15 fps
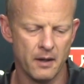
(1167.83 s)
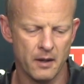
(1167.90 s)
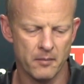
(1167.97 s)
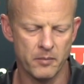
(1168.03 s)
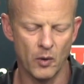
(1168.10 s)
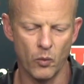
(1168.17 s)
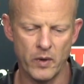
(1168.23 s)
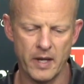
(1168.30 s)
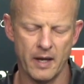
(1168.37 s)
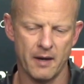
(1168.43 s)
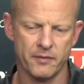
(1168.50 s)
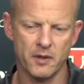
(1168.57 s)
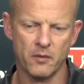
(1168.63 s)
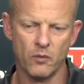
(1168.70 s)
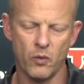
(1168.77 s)
but we have
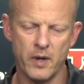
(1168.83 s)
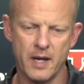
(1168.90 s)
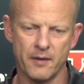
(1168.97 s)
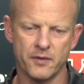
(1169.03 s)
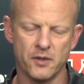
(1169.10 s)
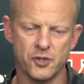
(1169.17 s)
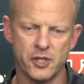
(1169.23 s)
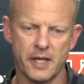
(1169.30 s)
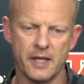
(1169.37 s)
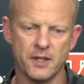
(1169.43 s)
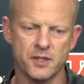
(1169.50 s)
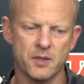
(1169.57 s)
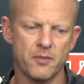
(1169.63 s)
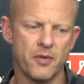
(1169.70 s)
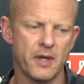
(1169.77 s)
to we have to change
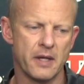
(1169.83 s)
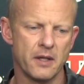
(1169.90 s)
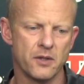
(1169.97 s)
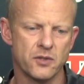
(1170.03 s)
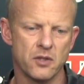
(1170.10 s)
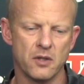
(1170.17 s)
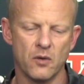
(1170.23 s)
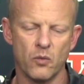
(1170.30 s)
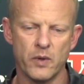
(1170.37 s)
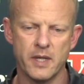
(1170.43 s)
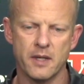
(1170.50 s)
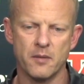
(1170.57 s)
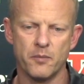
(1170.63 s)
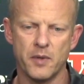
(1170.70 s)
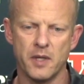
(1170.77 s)
some things so that we
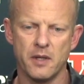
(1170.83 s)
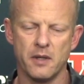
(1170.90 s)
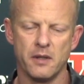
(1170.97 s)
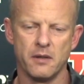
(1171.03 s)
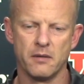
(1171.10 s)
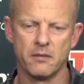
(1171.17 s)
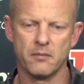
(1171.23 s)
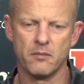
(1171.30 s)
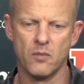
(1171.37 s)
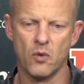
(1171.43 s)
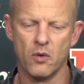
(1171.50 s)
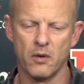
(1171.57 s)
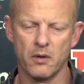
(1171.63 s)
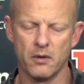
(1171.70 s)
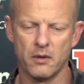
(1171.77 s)
can be
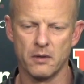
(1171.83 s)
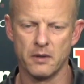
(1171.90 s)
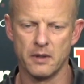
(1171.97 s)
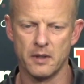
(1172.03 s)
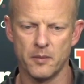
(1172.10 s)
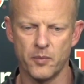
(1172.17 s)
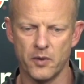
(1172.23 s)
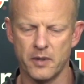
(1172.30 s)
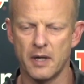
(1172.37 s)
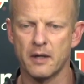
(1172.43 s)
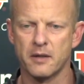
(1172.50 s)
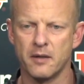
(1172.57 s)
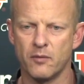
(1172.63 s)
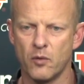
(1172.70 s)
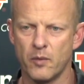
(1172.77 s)
more uh,
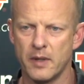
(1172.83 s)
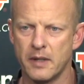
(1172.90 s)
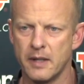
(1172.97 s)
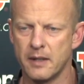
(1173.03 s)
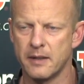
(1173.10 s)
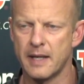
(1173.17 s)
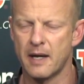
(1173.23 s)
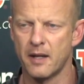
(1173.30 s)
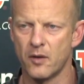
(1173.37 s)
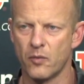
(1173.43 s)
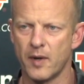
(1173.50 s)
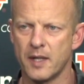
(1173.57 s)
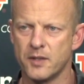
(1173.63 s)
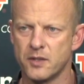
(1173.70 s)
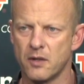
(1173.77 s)
productive when we get down in the
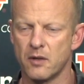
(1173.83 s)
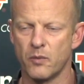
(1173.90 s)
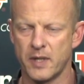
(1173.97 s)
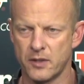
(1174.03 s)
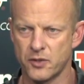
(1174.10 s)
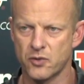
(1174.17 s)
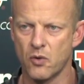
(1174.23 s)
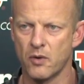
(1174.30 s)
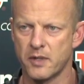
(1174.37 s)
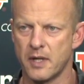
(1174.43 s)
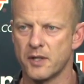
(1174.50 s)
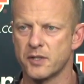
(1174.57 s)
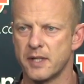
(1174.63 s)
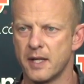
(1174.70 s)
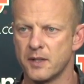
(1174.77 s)
red zone and we can score
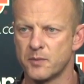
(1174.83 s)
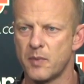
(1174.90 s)
touchdowns.